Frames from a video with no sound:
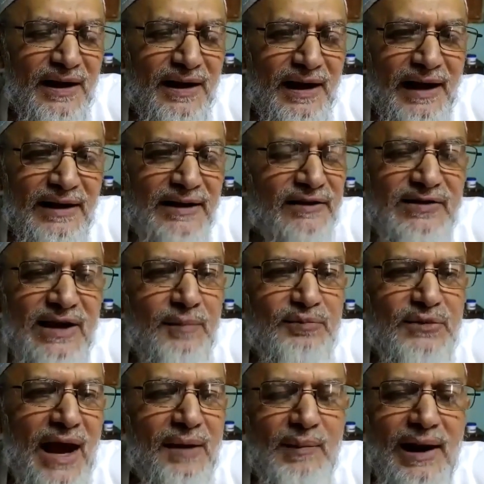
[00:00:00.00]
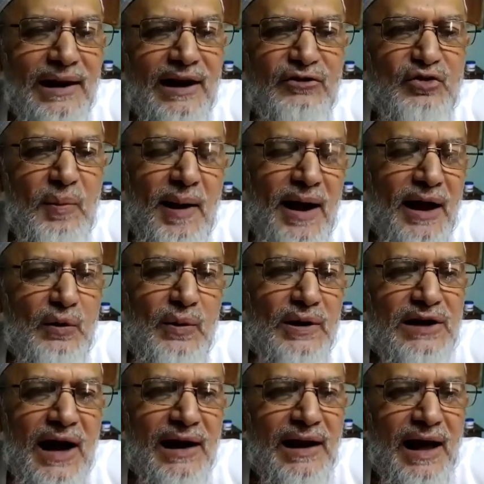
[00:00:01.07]
And the same time Allah subhanahu wa
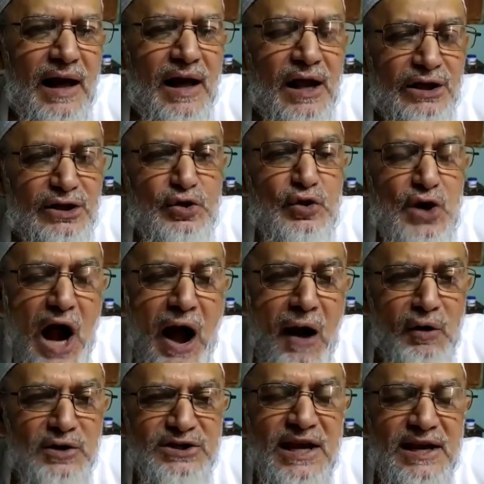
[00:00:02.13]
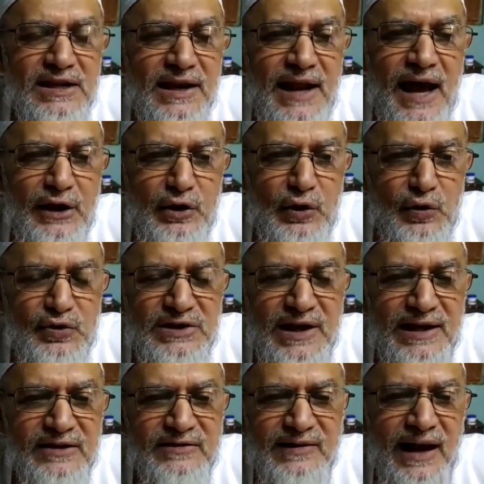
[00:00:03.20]
ta'ala took out Sayyidina Yunus alayhi
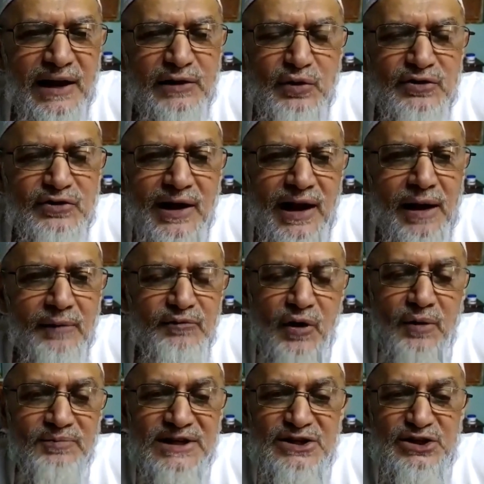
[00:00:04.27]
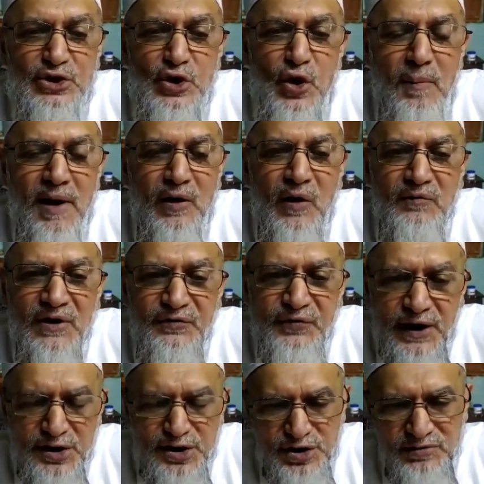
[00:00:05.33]
salatu wasalam from the stomach of the
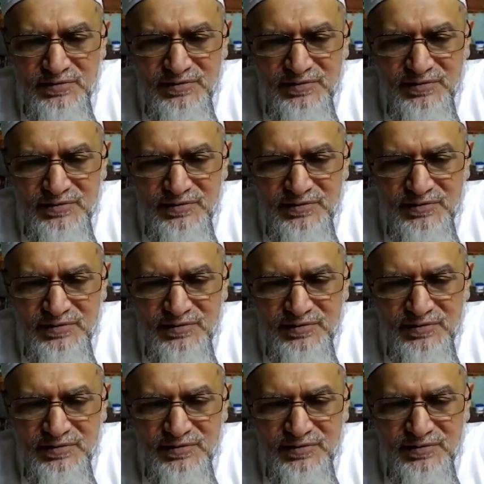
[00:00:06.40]
fish.